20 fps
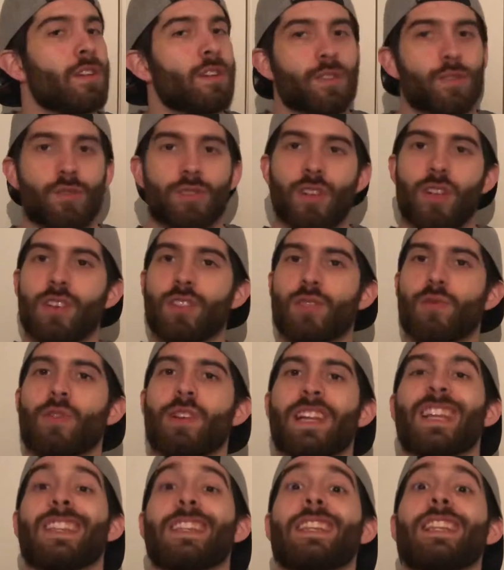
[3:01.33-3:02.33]
So as long as we're
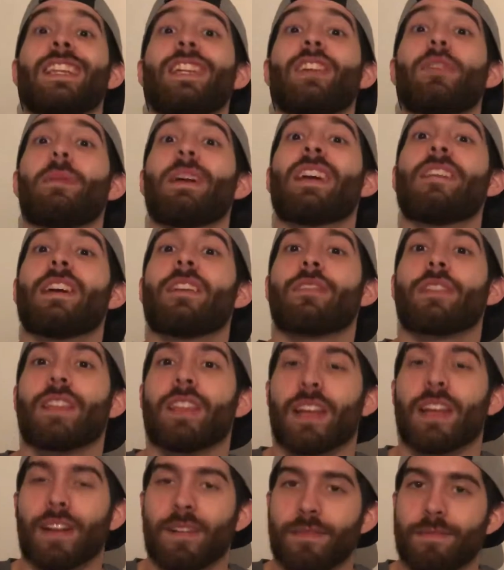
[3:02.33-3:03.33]
getting a little bit of
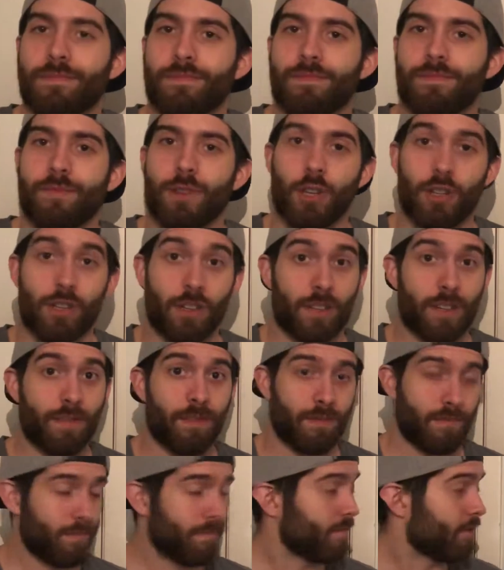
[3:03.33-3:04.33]
everything, you're
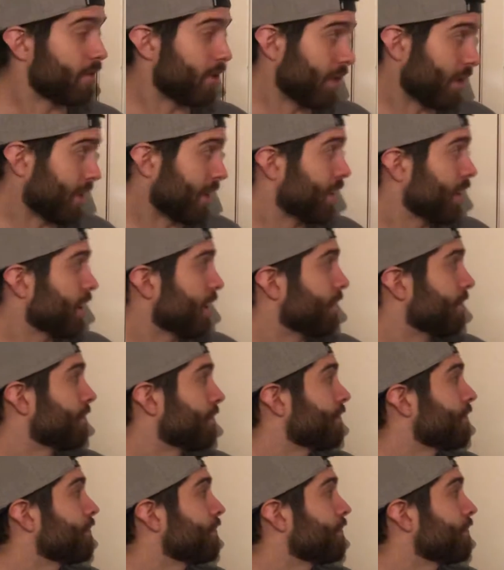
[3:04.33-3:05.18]
looking good.